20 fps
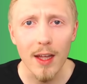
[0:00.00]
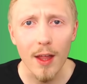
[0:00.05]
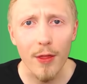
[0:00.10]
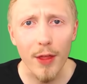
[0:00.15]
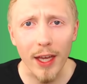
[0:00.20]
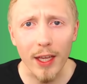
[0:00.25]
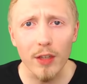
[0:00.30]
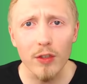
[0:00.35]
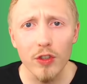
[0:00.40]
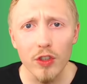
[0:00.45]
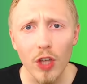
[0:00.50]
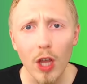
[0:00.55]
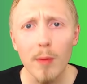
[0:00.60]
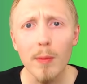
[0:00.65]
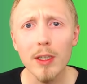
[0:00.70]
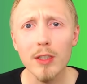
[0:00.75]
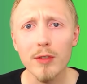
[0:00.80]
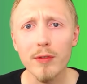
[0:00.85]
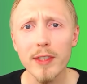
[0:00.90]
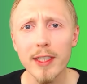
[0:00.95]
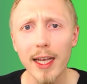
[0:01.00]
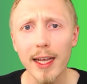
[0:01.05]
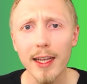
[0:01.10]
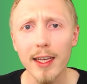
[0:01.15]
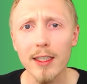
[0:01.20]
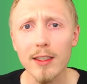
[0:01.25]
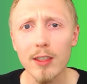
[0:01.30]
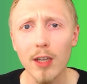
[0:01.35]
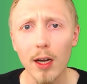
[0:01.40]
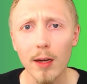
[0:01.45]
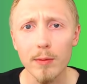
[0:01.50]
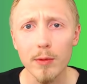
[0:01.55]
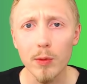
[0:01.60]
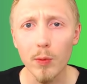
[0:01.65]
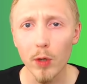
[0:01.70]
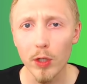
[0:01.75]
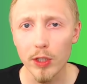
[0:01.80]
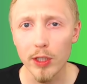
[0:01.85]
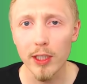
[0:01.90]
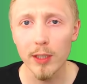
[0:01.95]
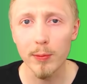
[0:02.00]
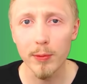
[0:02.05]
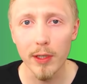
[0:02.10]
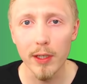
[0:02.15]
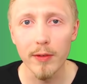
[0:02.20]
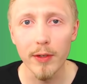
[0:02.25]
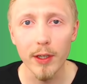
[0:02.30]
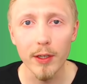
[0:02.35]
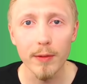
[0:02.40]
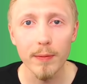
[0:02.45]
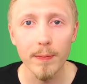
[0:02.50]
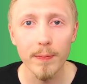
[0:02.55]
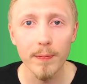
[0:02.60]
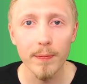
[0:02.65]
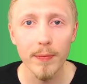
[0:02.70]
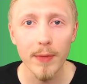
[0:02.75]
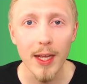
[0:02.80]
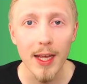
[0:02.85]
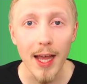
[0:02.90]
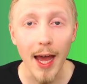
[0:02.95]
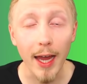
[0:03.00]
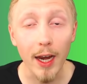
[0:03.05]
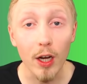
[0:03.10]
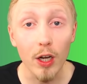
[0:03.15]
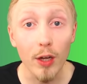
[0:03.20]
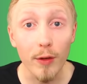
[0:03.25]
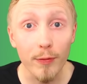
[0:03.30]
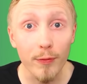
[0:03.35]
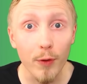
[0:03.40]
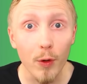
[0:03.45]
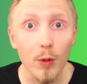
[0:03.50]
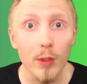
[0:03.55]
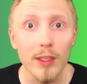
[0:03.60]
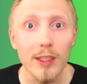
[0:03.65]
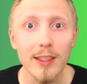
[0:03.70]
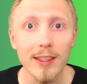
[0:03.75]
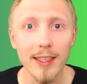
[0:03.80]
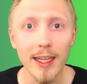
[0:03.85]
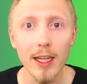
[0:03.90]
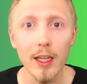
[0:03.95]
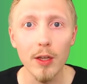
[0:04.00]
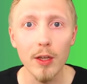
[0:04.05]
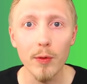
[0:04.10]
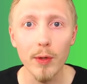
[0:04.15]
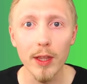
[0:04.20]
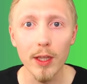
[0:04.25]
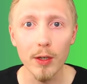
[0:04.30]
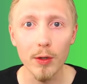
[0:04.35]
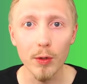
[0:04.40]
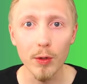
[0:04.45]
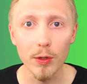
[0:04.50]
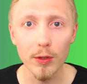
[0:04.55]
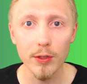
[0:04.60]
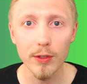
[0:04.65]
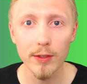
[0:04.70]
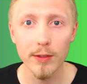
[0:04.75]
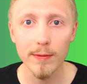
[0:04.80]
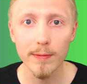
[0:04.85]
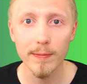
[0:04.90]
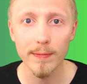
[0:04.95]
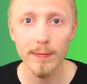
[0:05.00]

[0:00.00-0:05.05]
Thank you so much for taking the time to watch this preview, and I look forward to seeing you in the course.